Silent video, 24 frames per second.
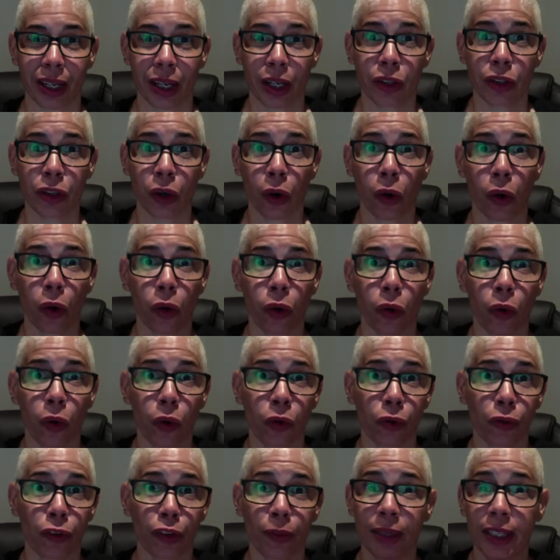So
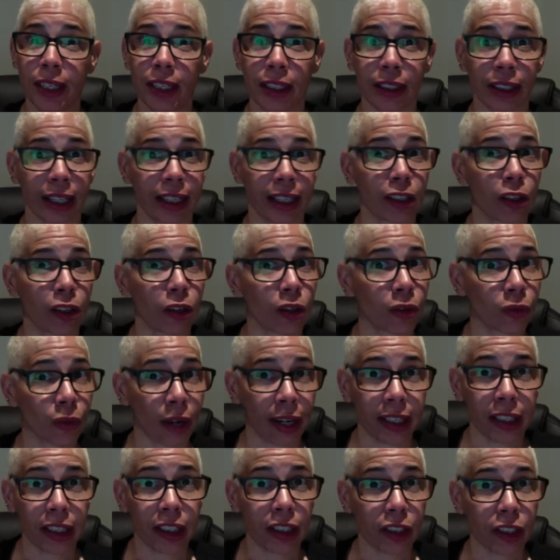for me, like
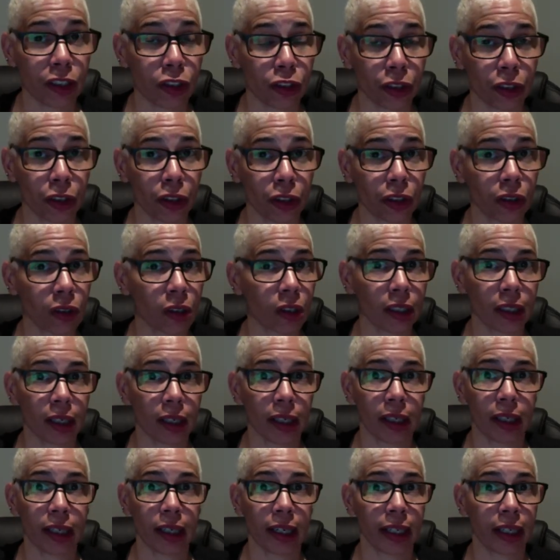writing in a journal,
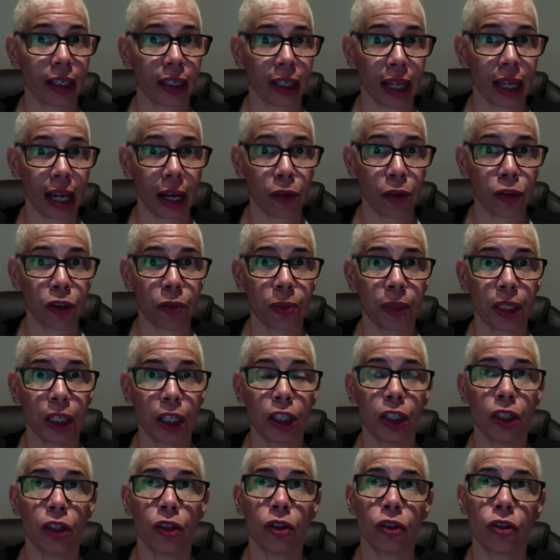it allows
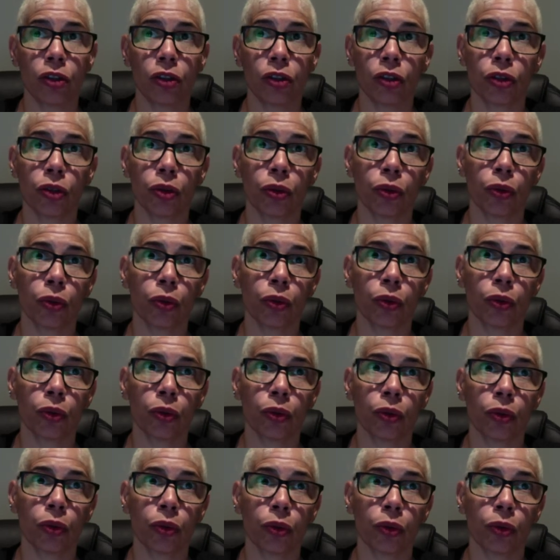me to
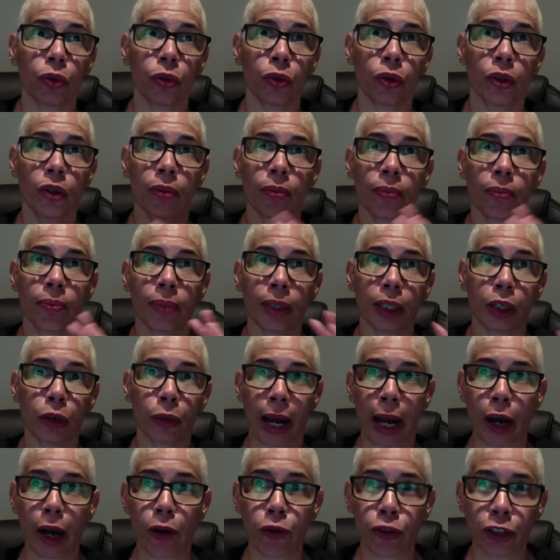be
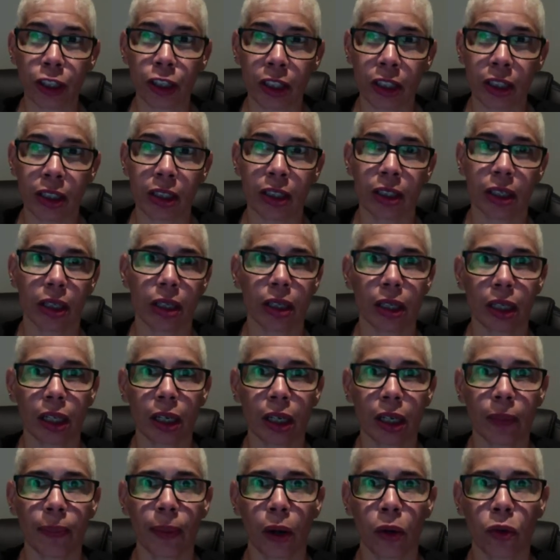grounded, to think
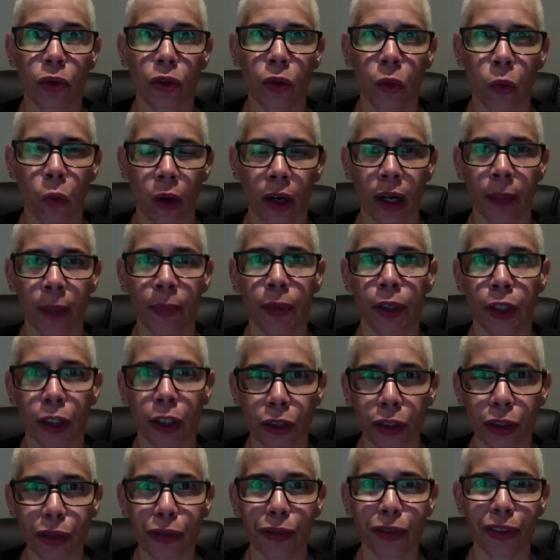about what I'm going to
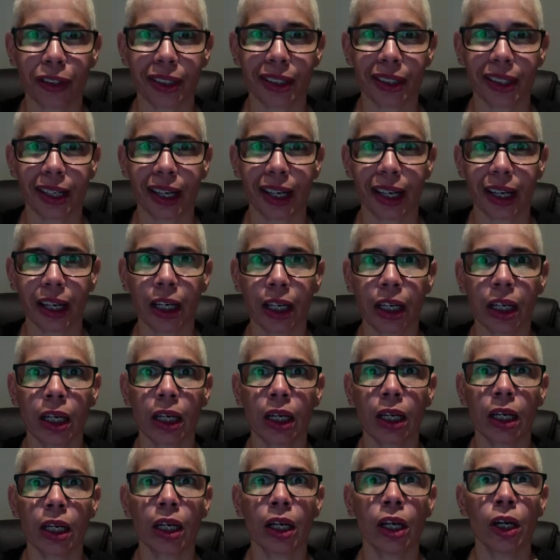do for the day,
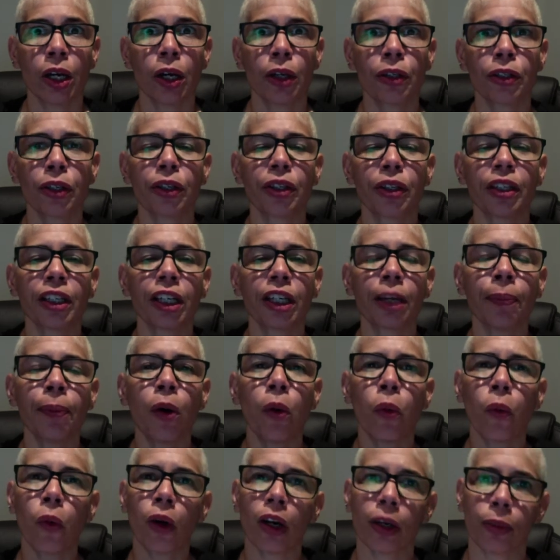to think
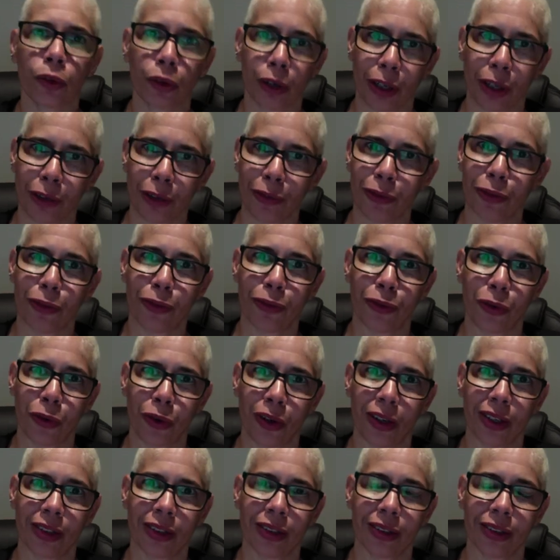about what I'm grateful
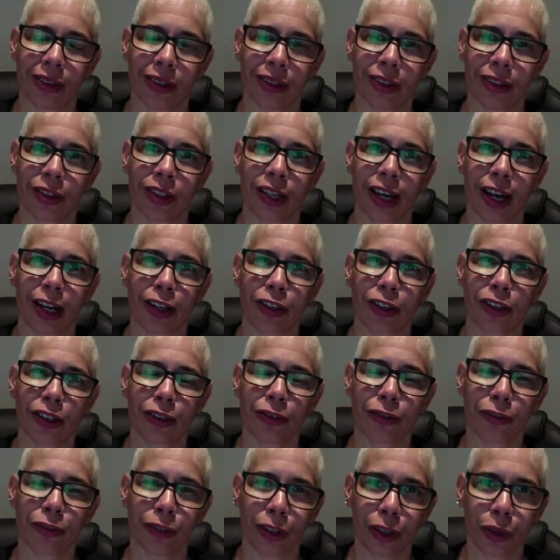for, to actually
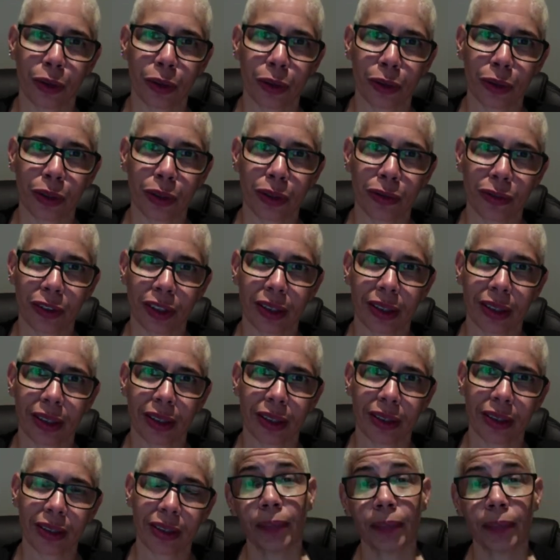feel those feelings.